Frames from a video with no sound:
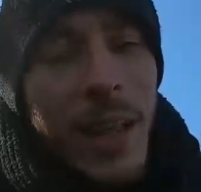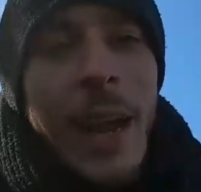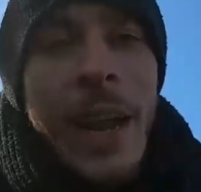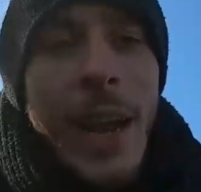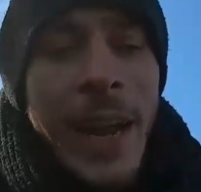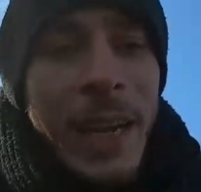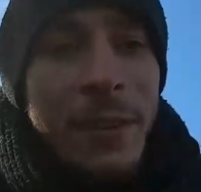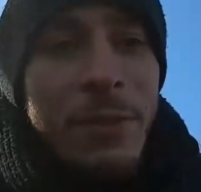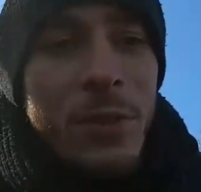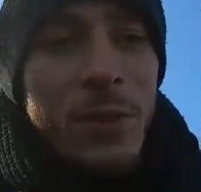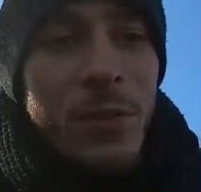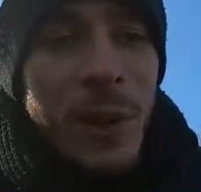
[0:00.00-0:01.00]
And I kind
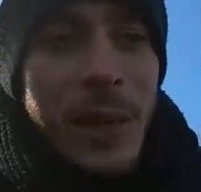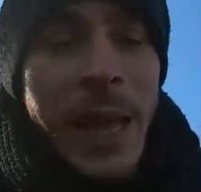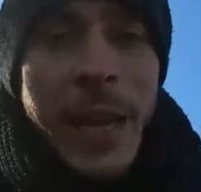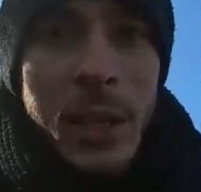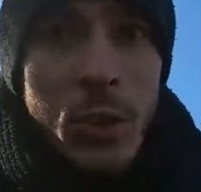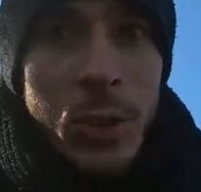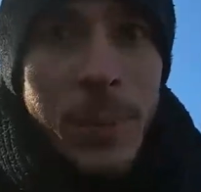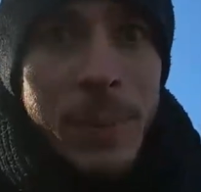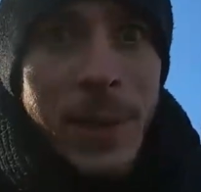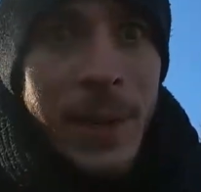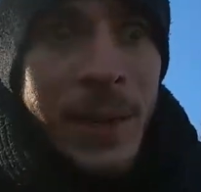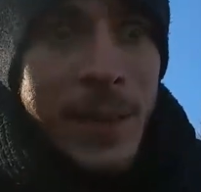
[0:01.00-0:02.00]
of felt like I
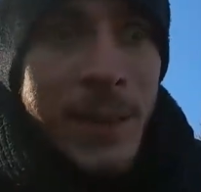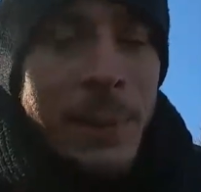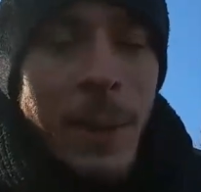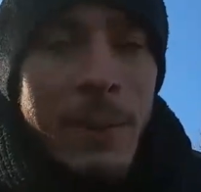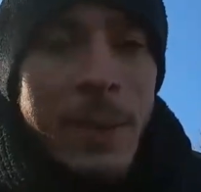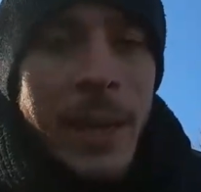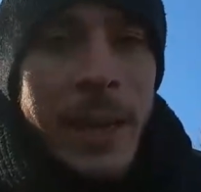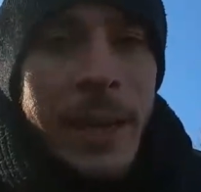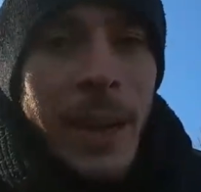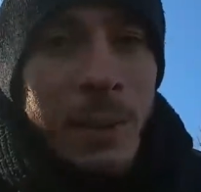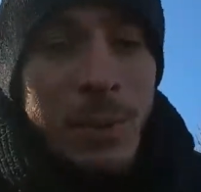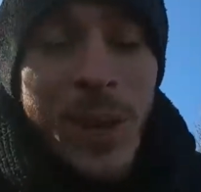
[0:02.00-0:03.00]
tripped there. I slipped. I was
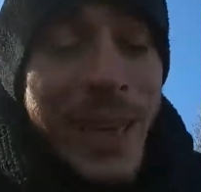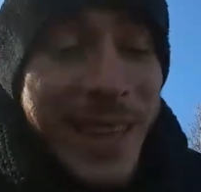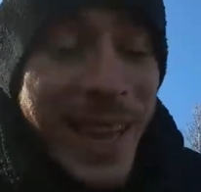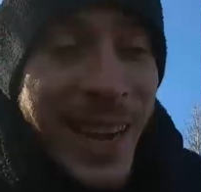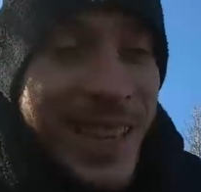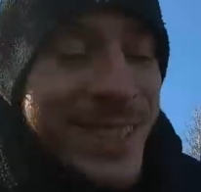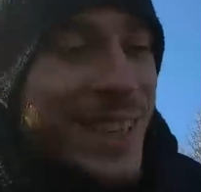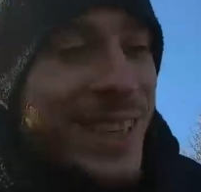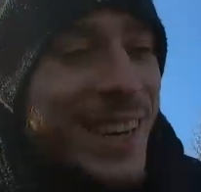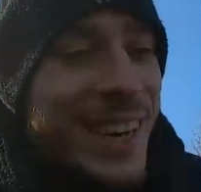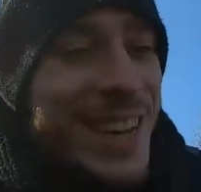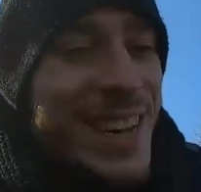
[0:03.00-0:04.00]
like, I was reading that
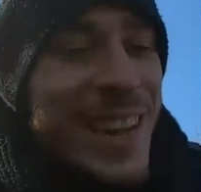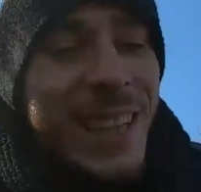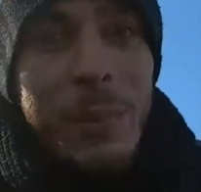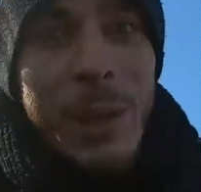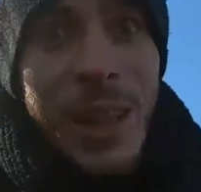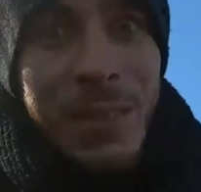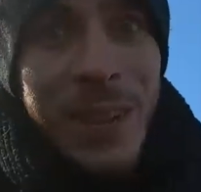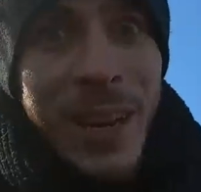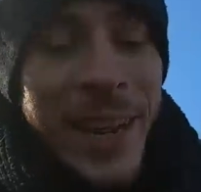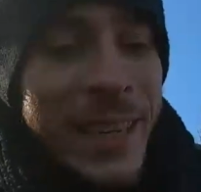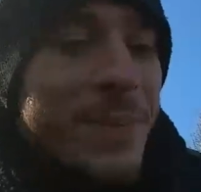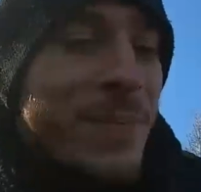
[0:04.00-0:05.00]
actually in the middle of the
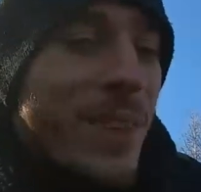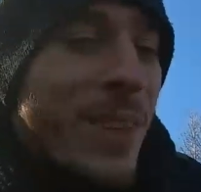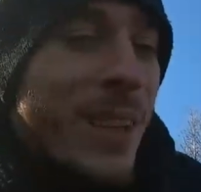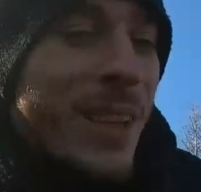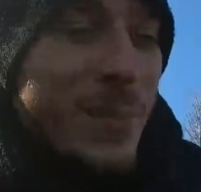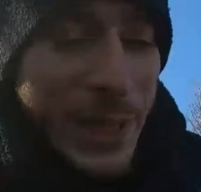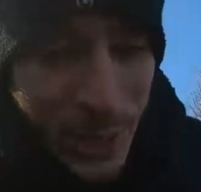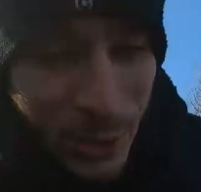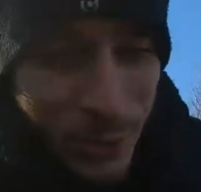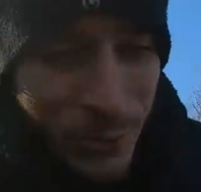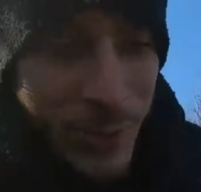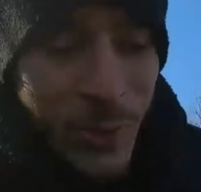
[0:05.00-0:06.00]
night. Uh, my
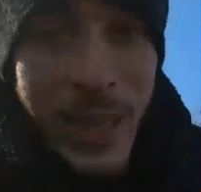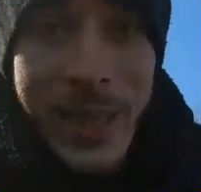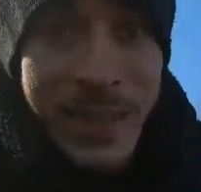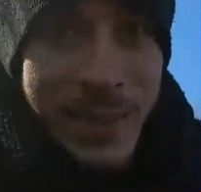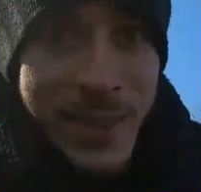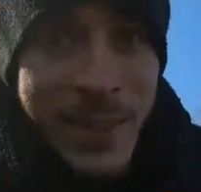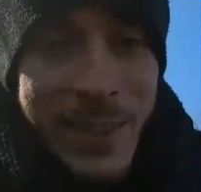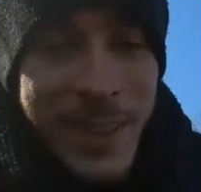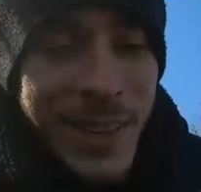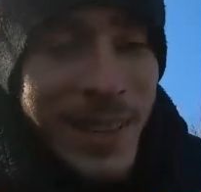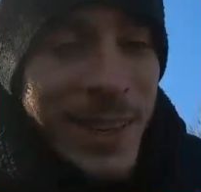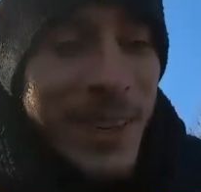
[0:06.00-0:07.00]
girlfriend was already
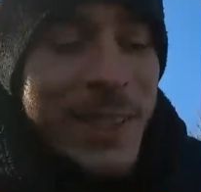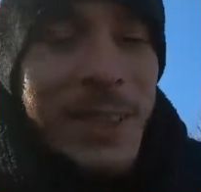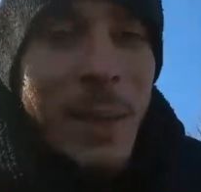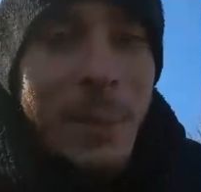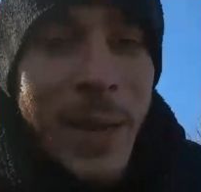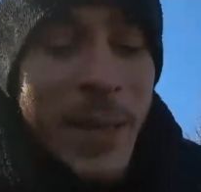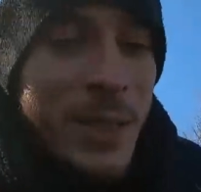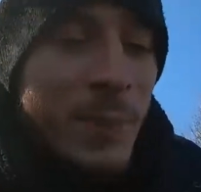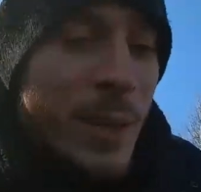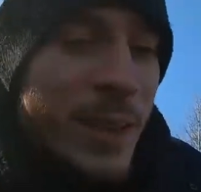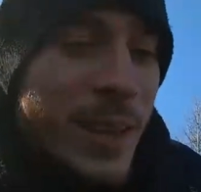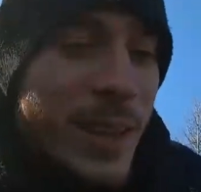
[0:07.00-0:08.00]
uh, asleep next
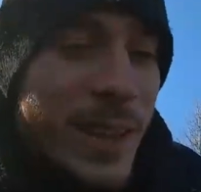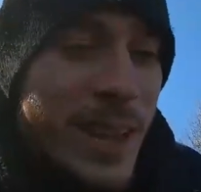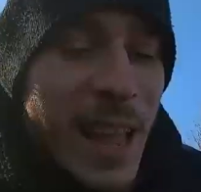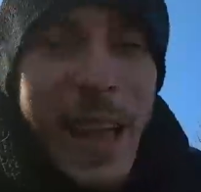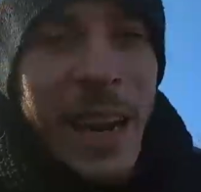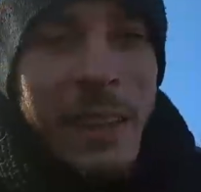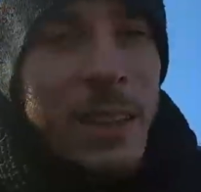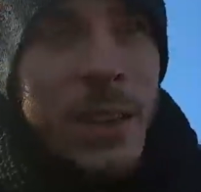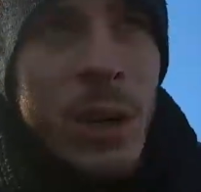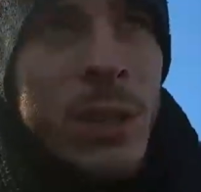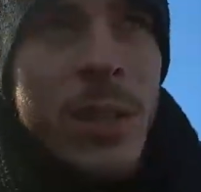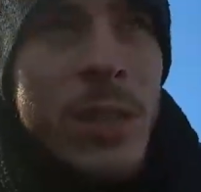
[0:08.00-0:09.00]
to me, and I
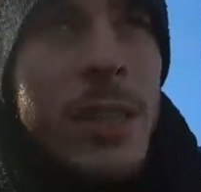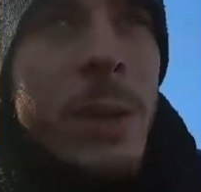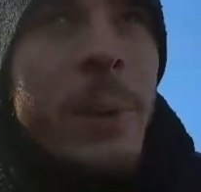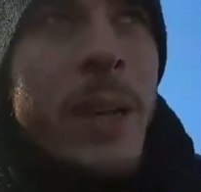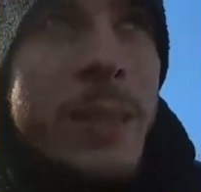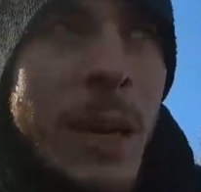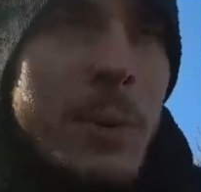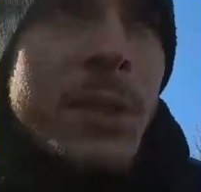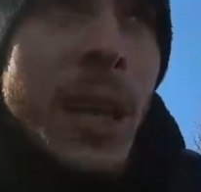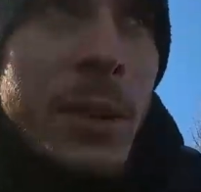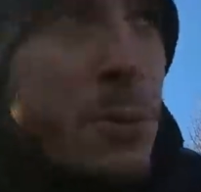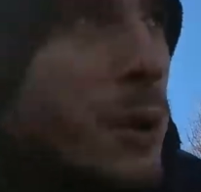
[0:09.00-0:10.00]
couldn't sleep because I
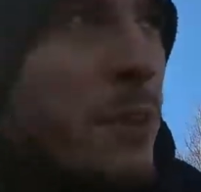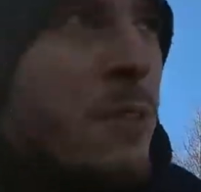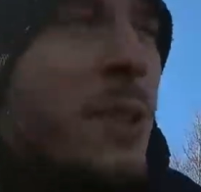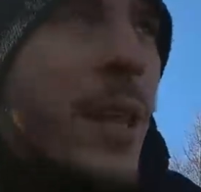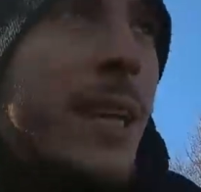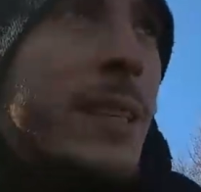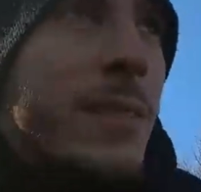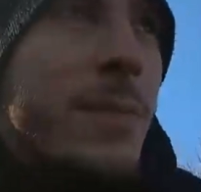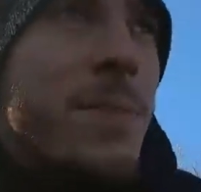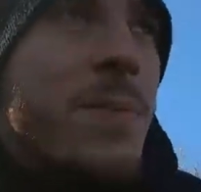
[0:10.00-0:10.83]
was I was going through that